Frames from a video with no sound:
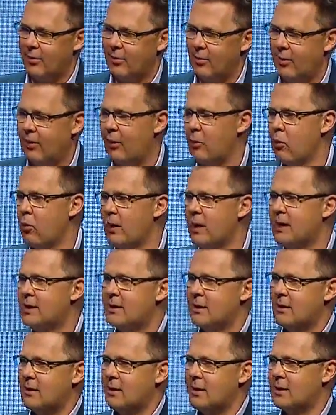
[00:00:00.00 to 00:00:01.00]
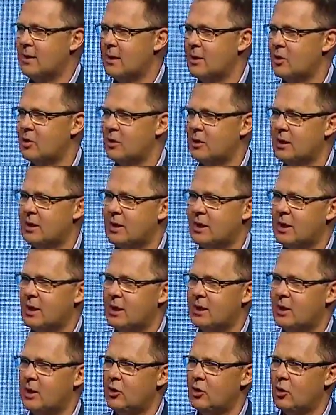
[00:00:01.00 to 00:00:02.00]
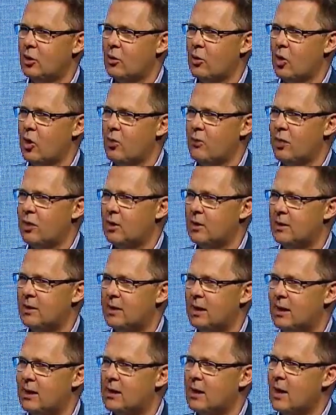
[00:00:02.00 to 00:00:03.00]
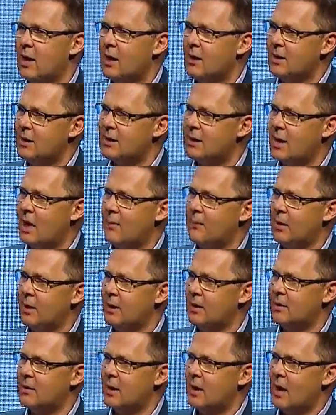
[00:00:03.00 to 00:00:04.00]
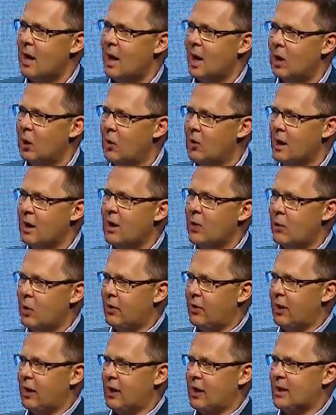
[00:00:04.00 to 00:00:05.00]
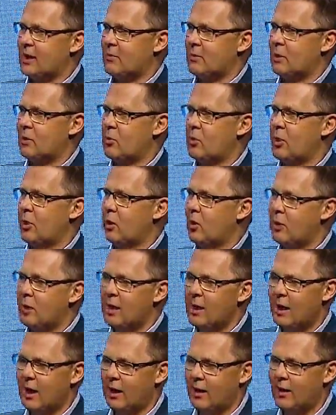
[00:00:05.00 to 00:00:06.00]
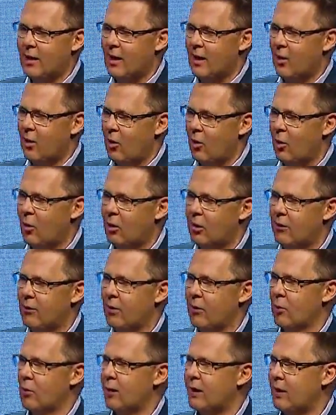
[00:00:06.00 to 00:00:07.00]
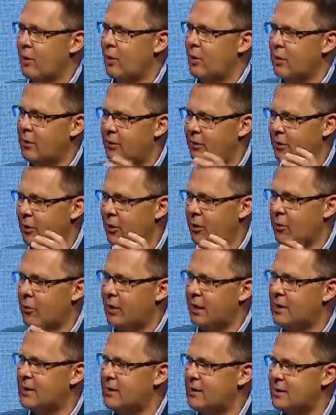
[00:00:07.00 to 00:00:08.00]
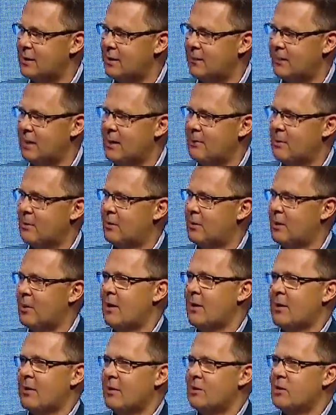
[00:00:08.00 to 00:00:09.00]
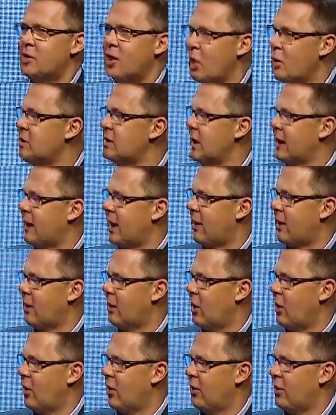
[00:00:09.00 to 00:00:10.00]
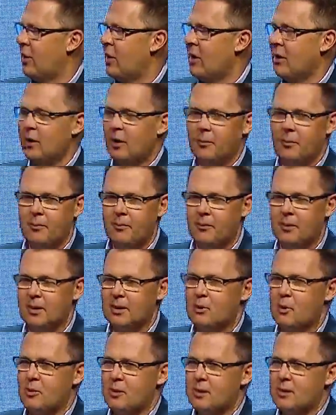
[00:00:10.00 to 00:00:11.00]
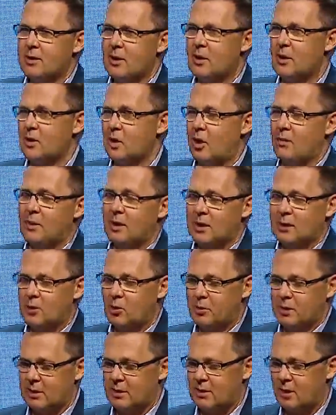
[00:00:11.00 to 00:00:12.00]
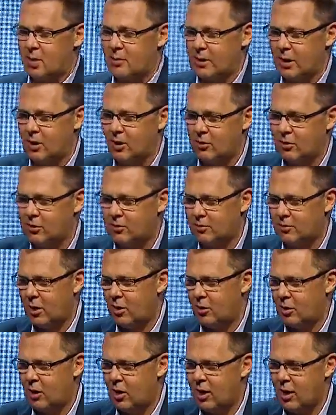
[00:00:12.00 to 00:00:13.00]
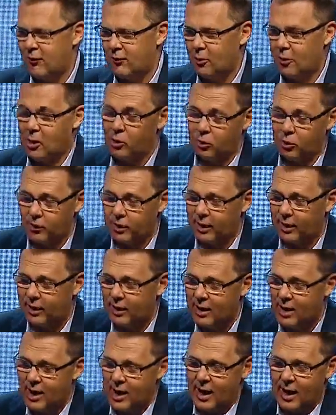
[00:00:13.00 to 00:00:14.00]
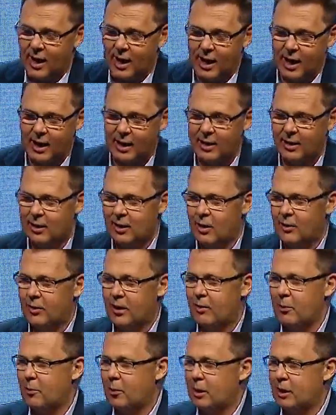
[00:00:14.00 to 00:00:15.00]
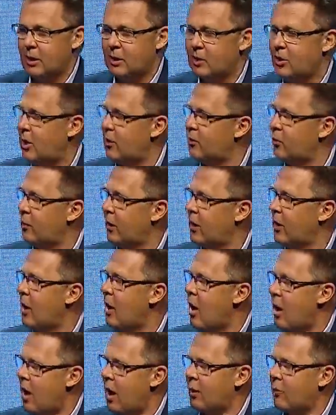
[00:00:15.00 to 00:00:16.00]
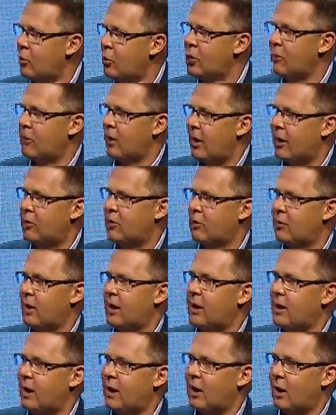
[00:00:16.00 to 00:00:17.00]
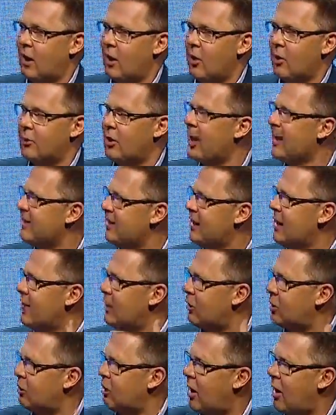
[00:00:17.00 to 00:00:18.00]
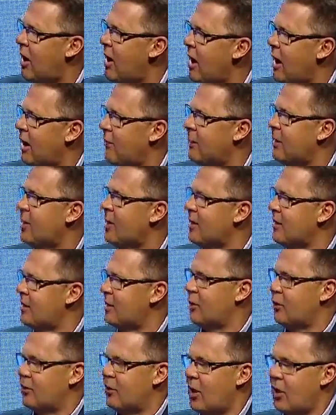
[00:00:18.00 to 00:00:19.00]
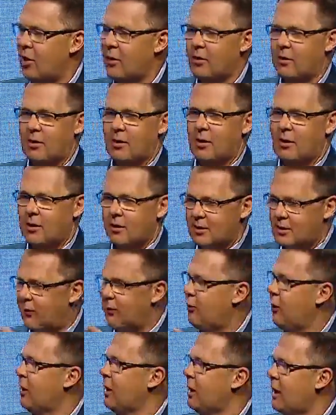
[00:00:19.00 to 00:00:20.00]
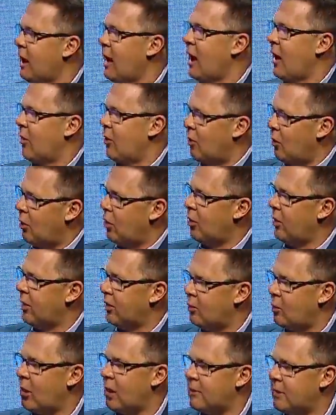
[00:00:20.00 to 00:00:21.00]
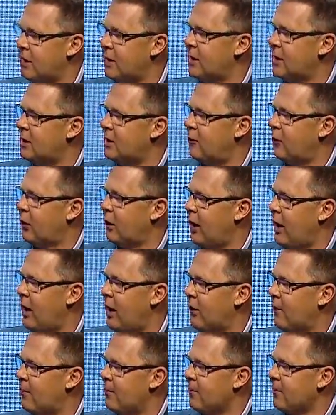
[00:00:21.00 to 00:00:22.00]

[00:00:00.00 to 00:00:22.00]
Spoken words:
the reason this industry is going to continue to grow, because these companies are looking at what their customers want, looking at all of sort of the reasons that people don't take out a loan. Small business owners. I've been a small business owner my whole life, my whole career, and there were plenty of times where I would have liked to have taken out a loan. I just didn't have the time to devote to filling out what I'm going to need to fill out.